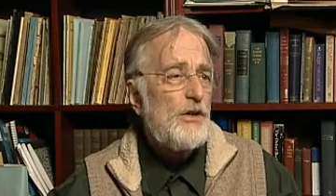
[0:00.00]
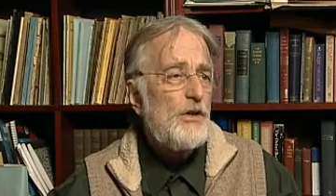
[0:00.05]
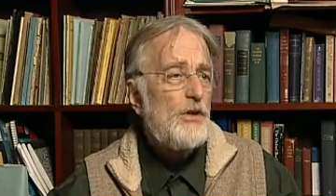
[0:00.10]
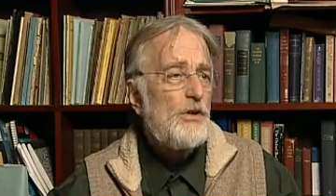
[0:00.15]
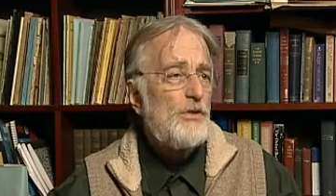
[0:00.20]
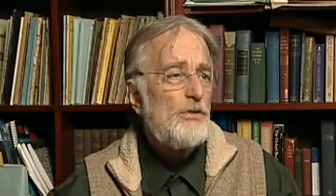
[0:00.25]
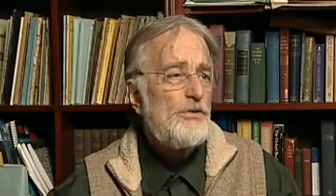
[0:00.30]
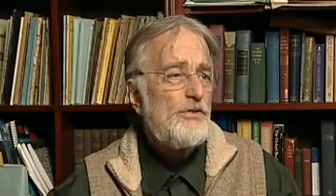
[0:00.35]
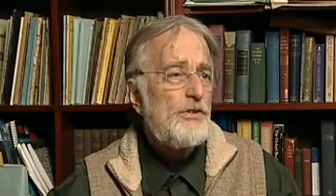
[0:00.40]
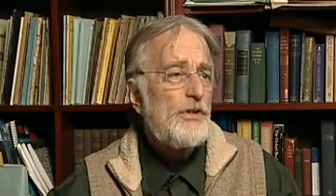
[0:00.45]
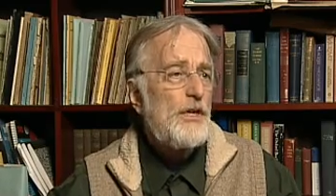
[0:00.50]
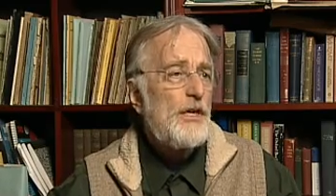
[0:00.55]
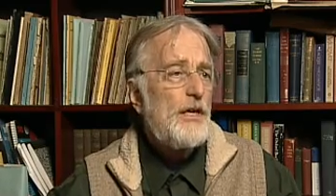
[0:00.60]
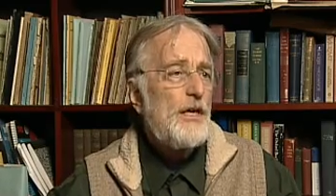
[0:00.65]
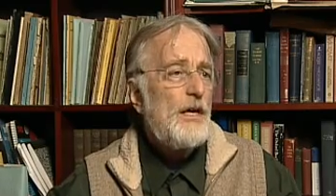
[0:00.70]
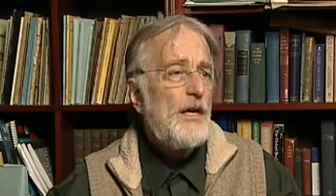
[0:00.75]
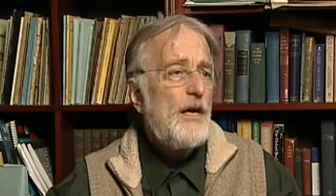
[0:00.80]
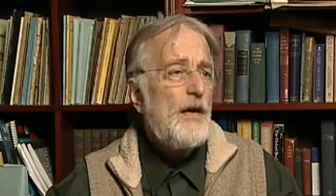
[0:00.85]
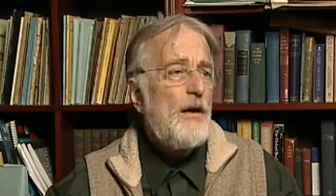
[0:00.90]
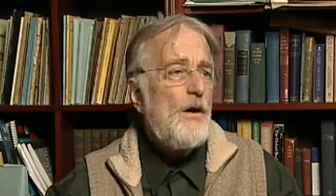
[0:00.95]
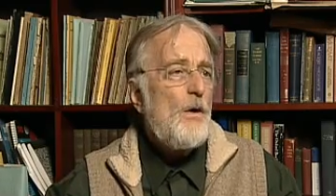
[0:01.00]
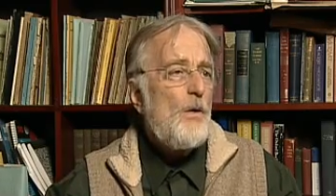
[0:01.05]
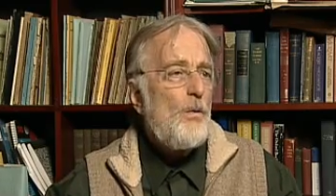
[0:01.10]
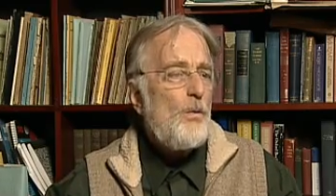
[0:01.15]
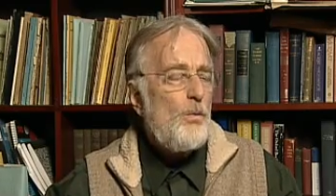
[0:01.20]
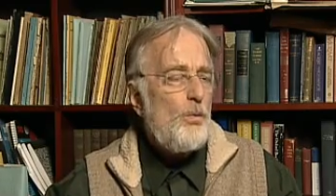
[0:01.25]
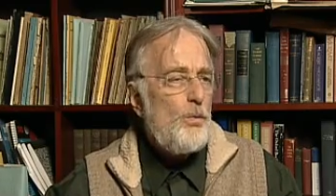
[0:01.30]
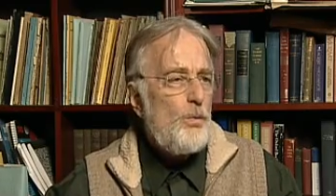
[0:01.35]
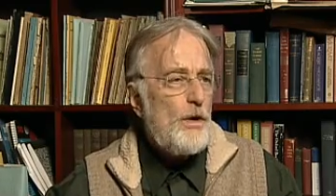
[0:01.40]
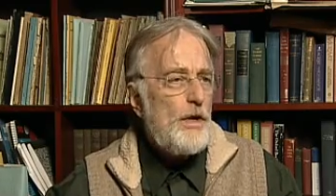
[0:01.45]
goes
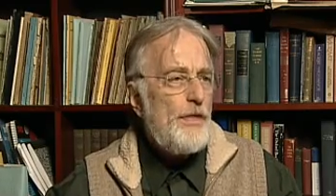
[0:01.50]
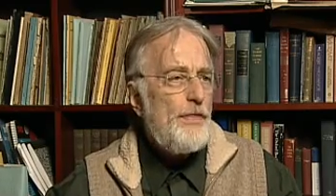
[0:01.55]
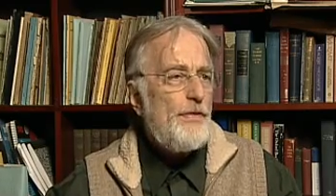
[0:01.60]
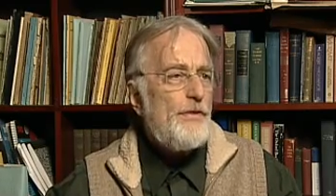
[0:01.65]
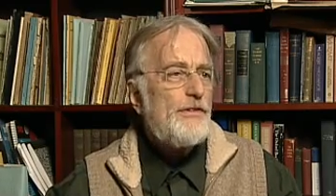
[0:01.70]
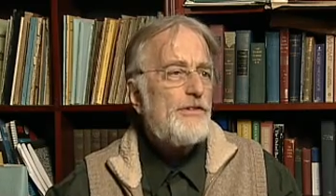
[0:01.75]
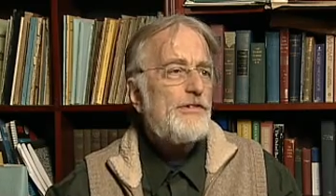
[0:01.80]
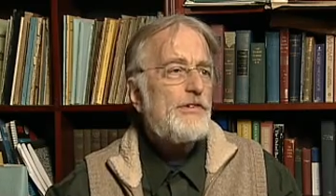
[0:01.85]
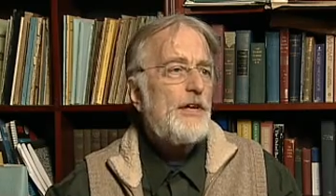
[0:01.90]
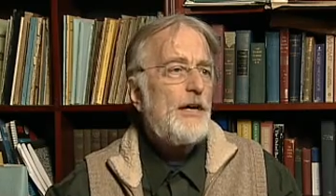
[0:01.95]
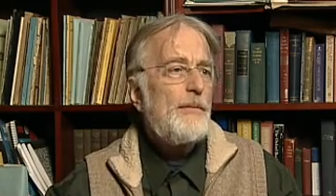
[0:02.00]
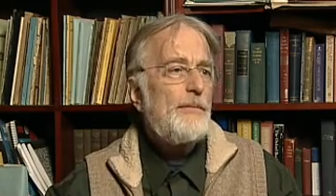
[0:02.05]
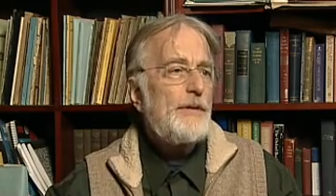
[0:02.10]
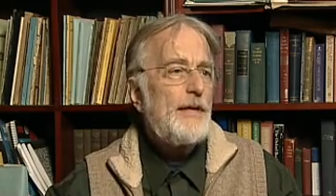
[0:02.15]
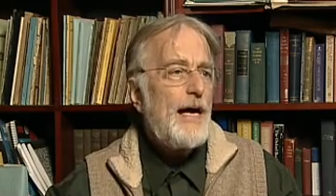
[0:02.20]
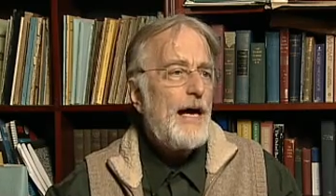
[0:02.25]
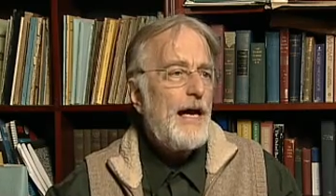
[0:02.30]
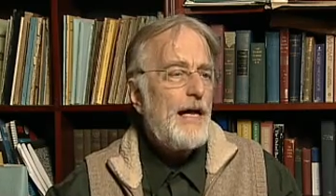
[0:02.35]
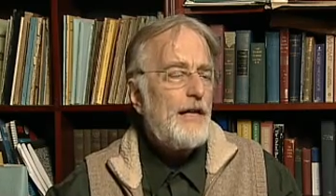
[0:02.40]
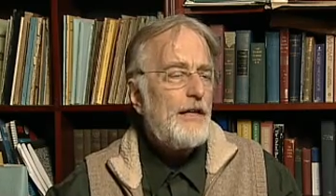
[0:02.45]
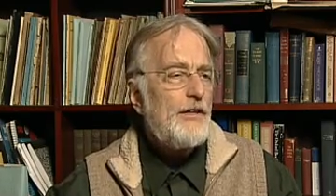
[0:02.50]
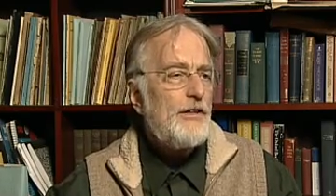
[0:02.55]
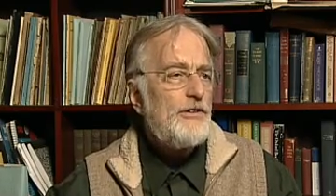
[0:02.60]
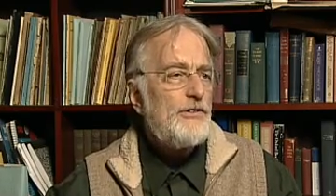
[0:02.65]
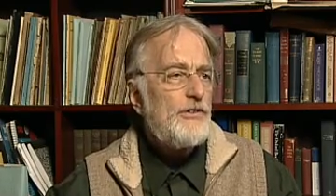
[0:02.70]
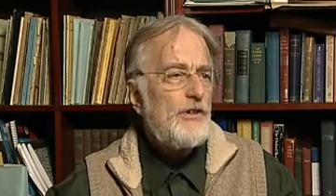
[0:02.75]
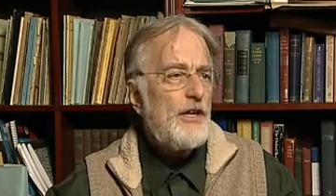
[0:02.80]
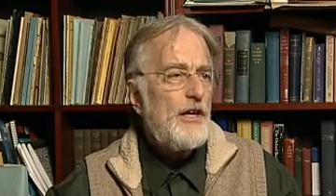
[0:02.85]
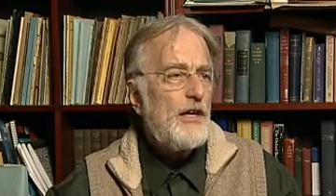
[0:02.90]
with some knowledge